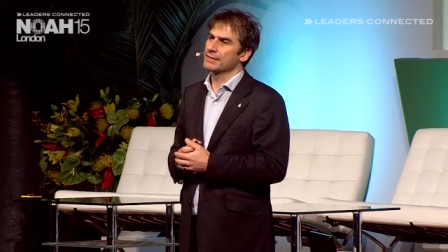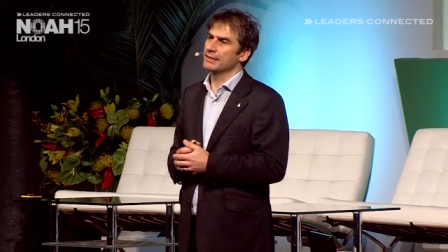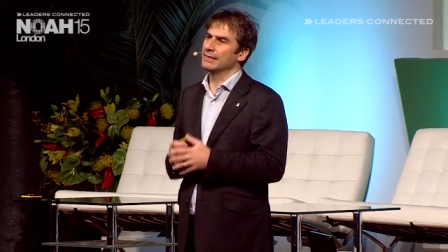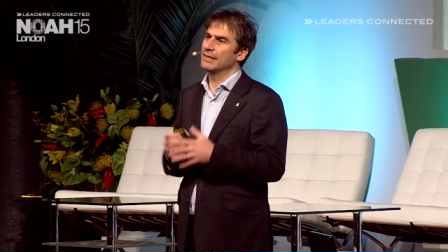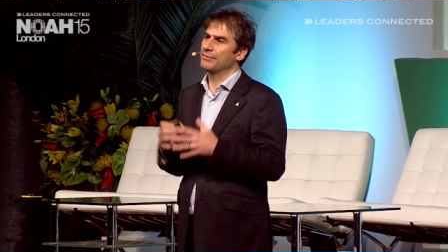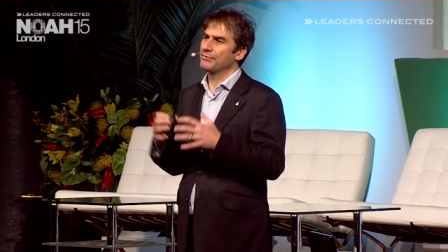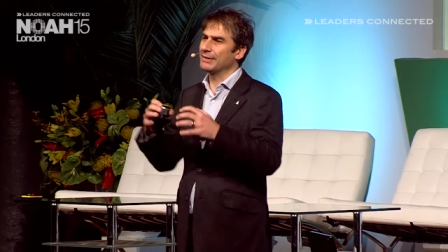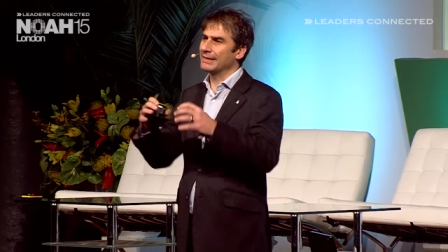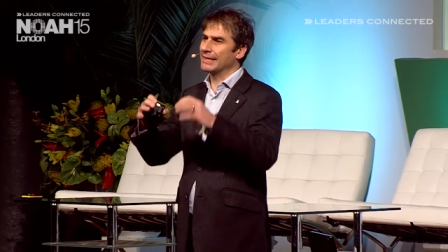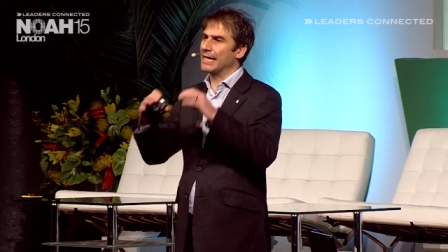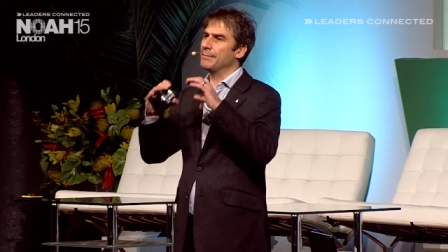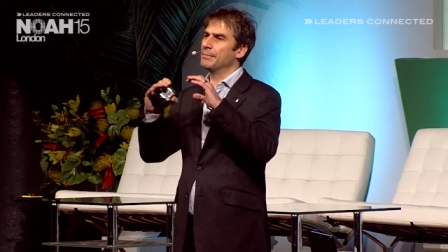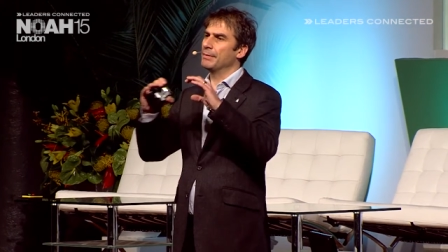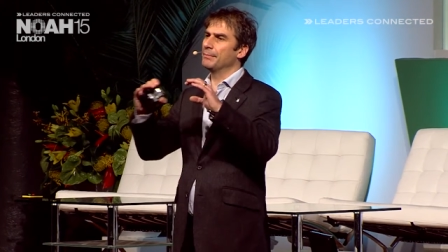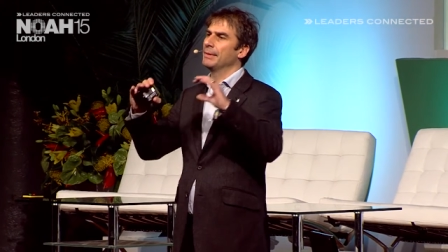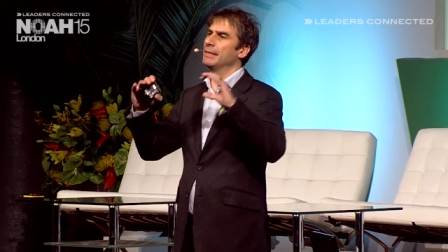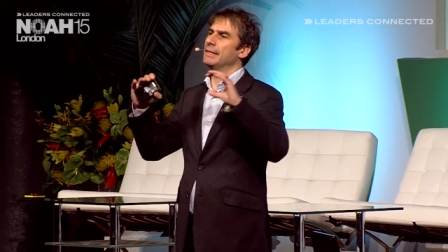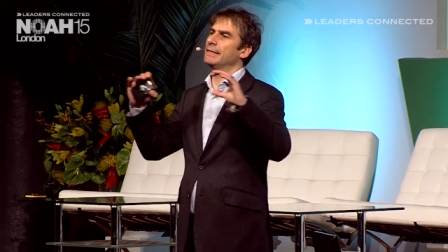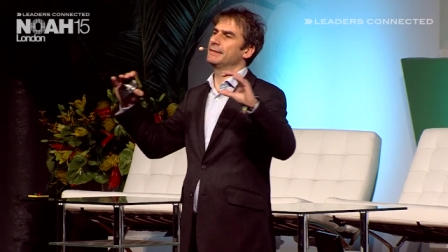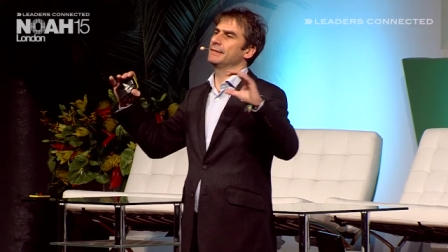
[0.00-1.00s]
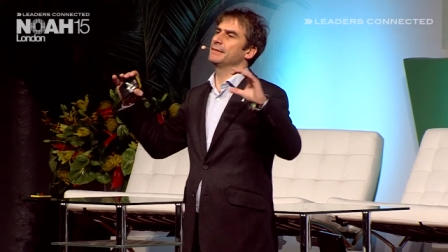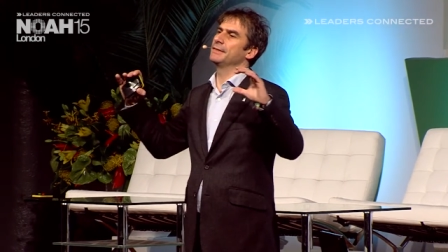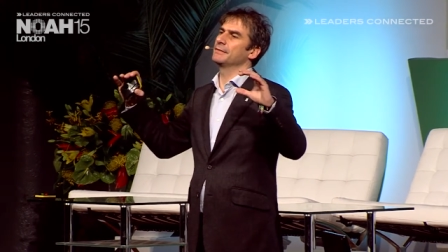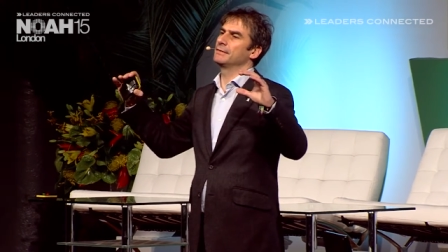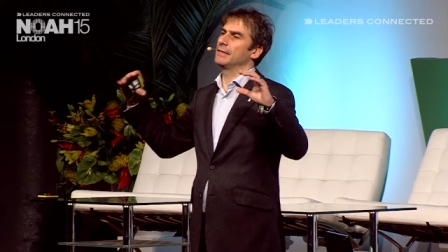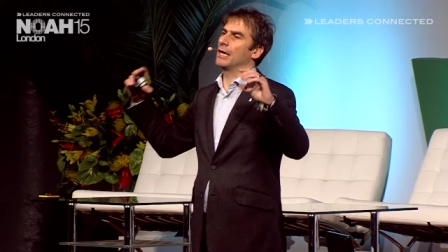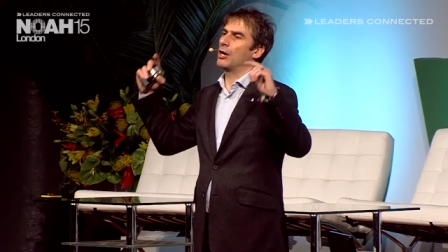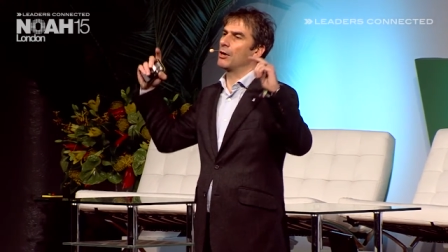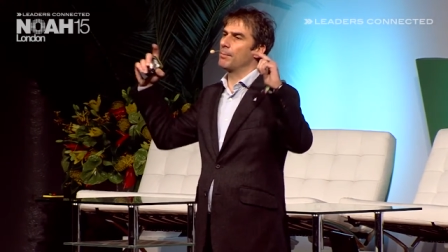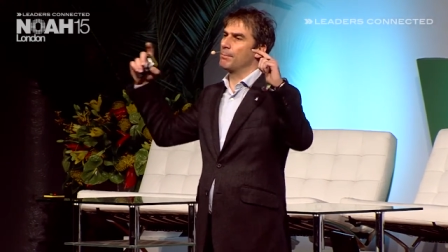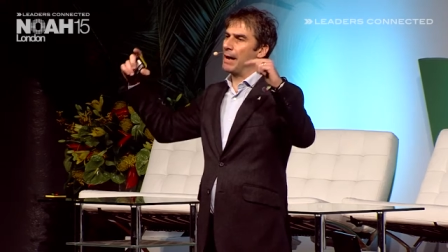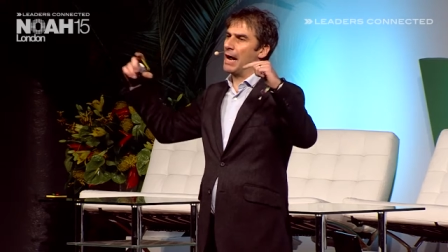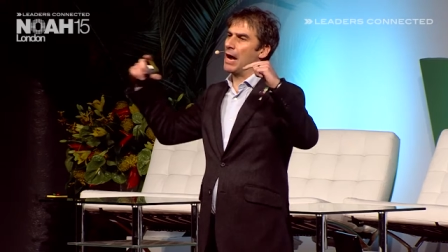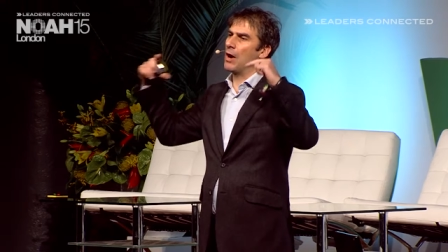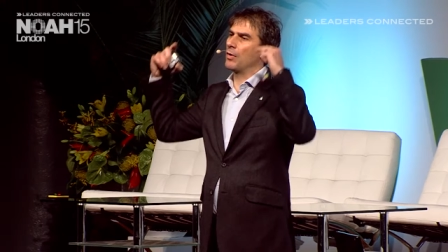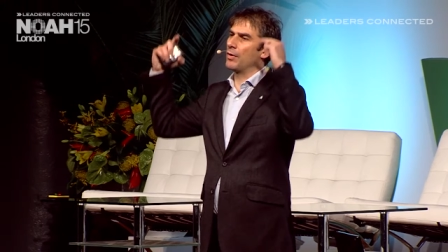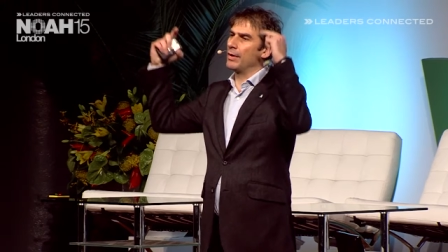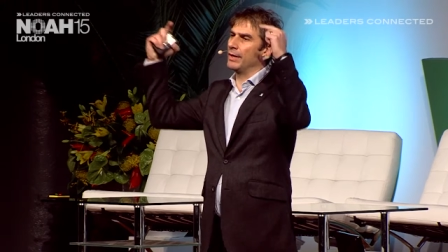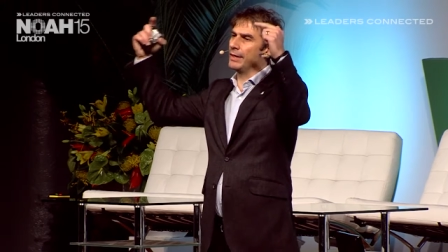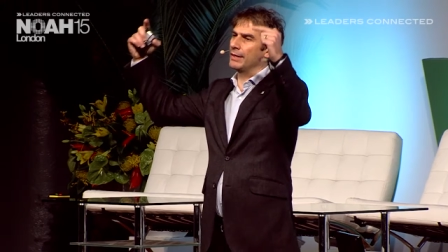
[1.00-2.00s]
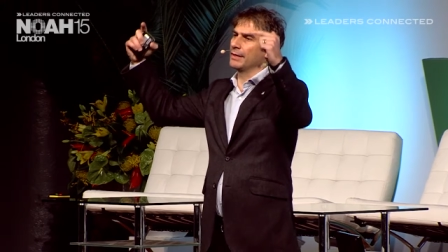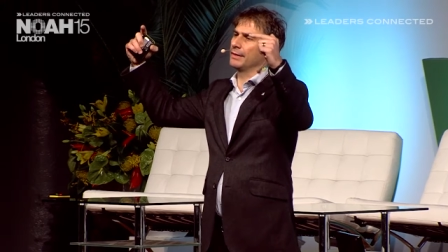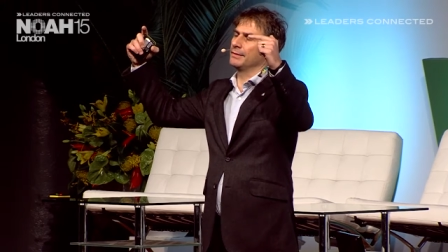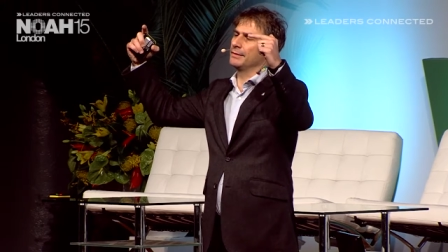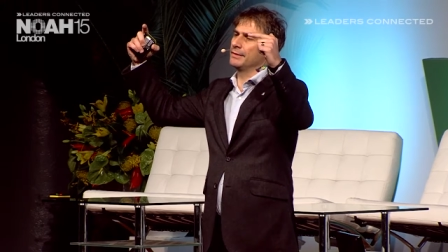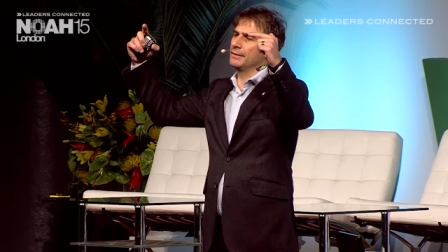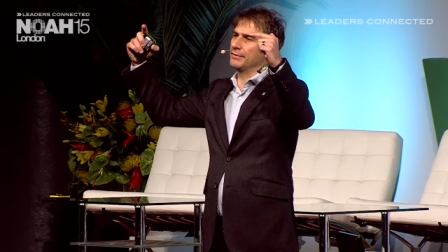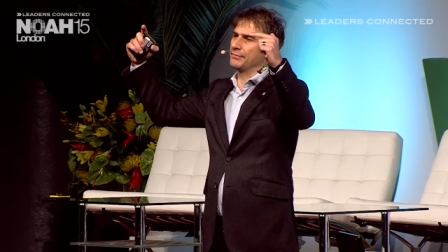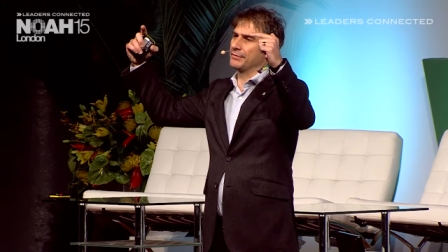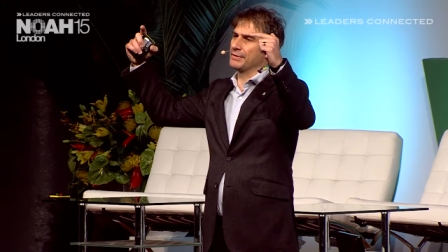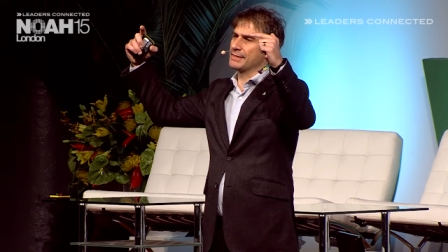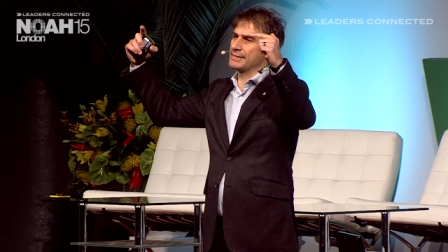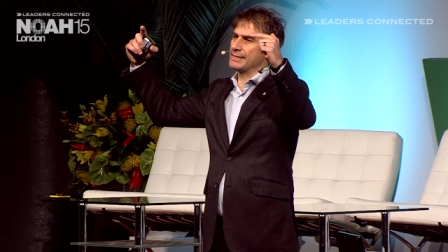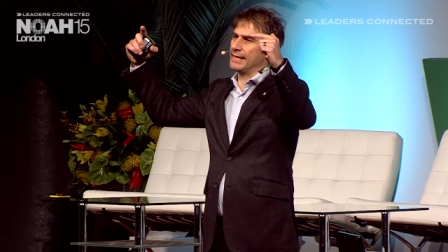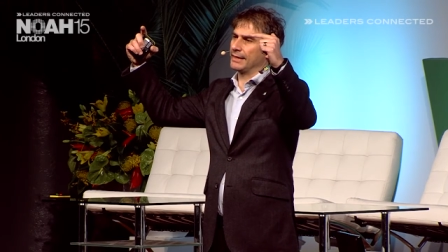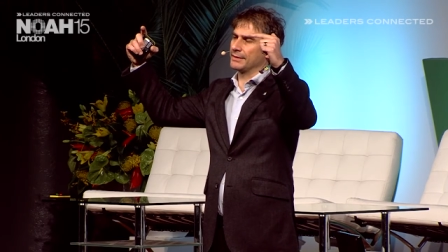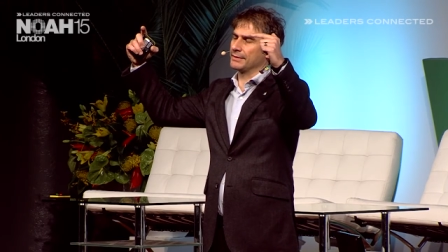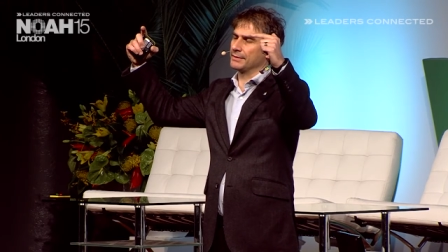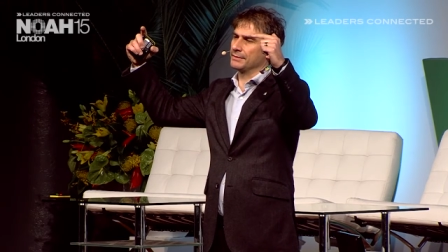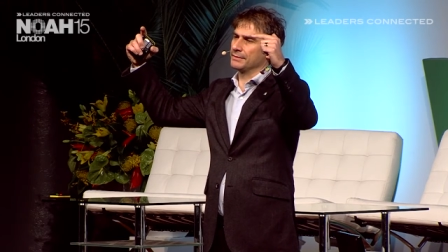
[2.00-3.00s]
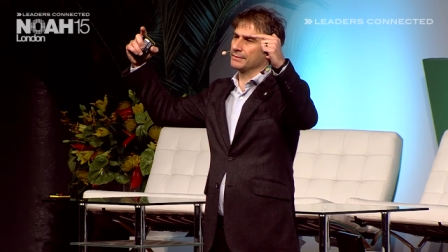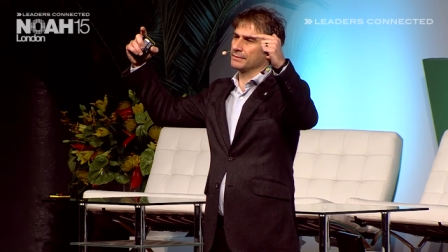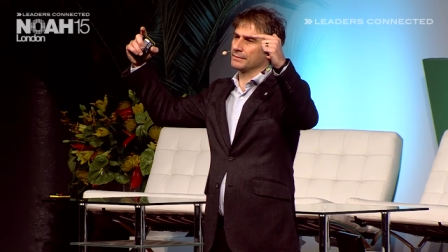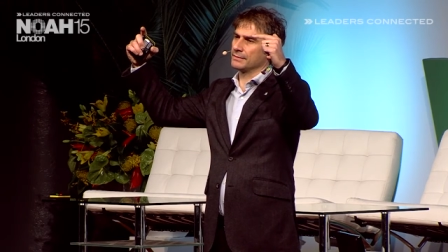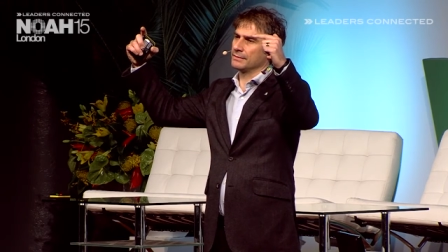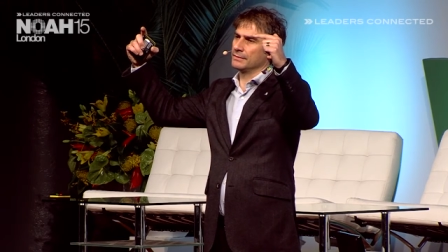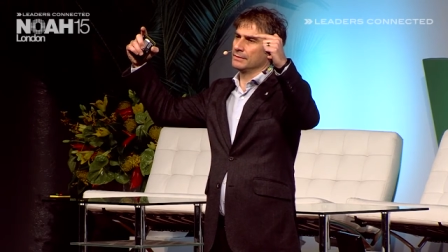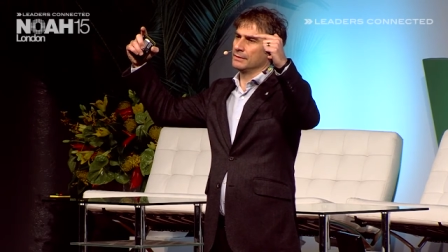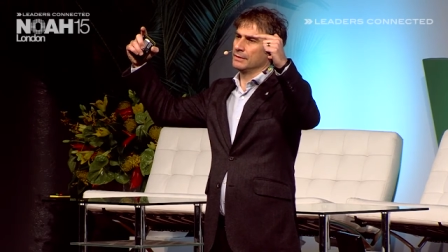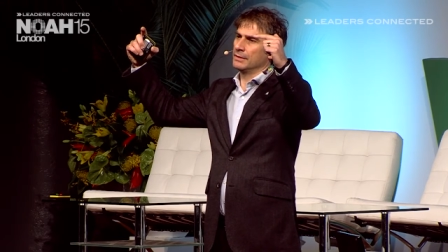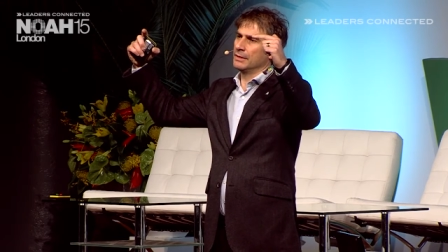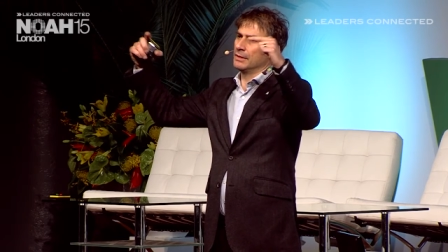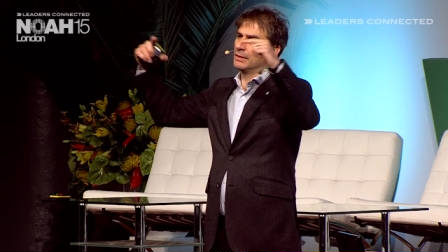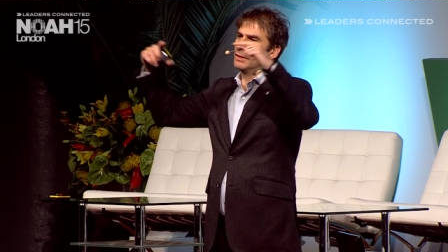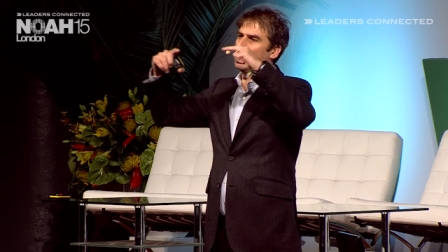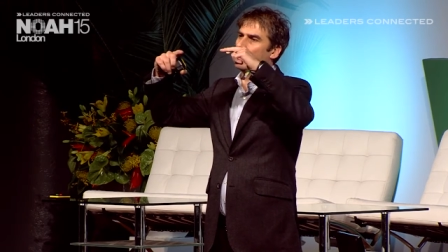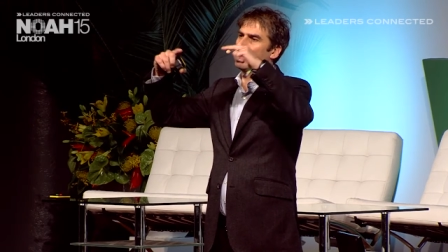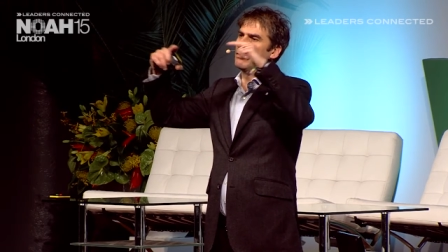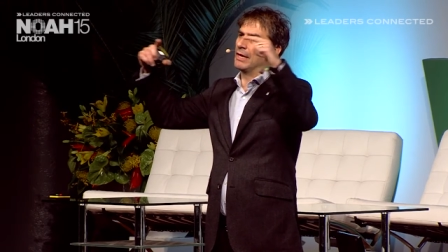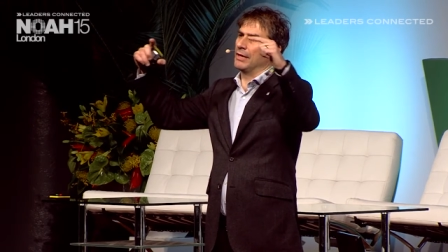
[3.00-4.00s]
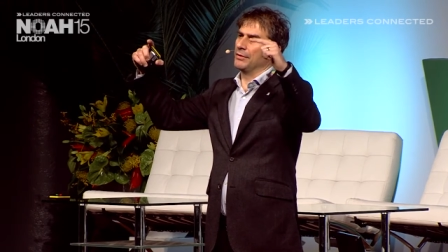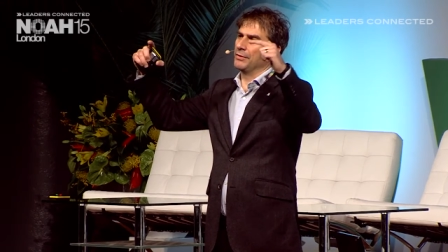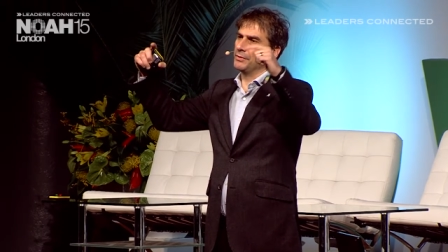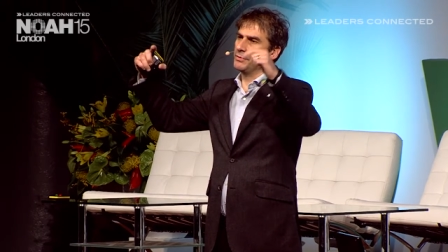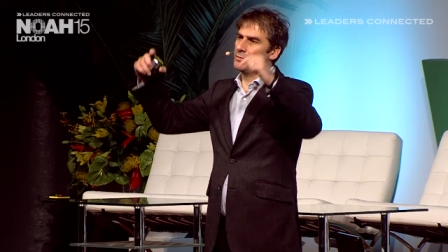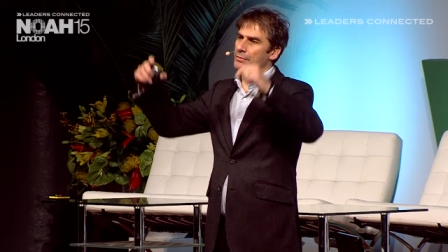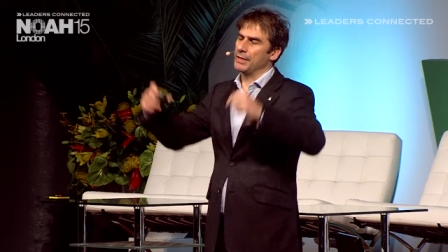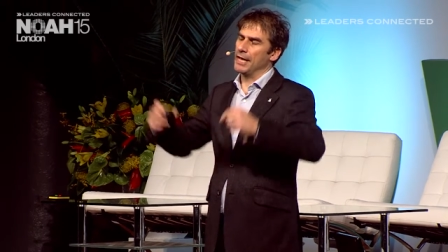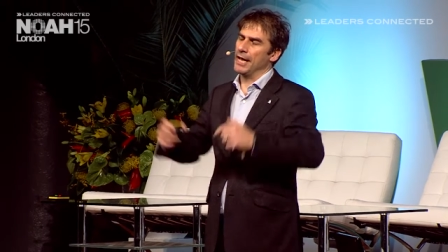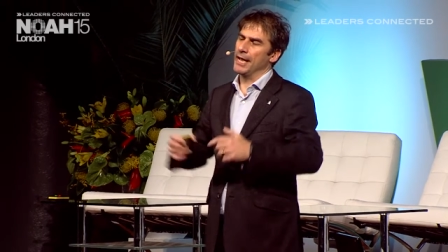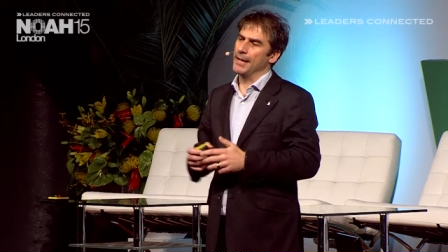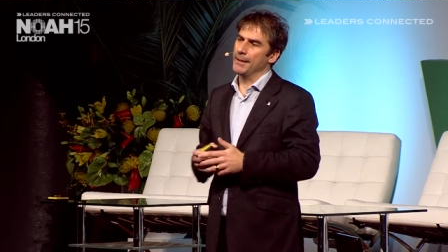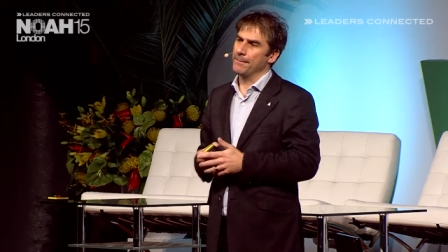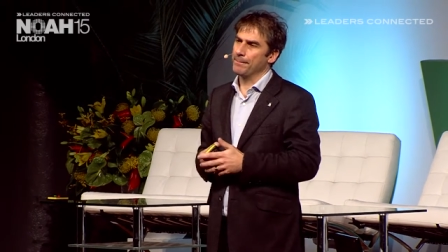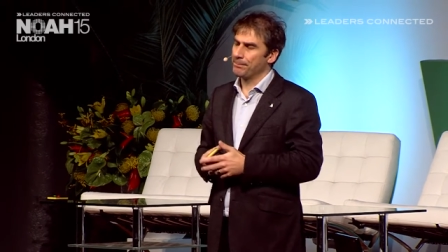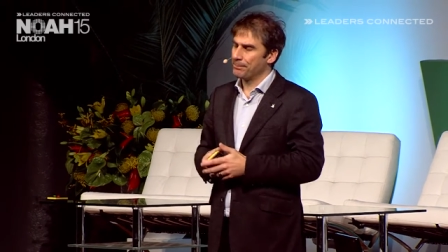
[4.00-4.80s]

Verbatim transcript: in different capabilities that are powering the different sectors around the UK.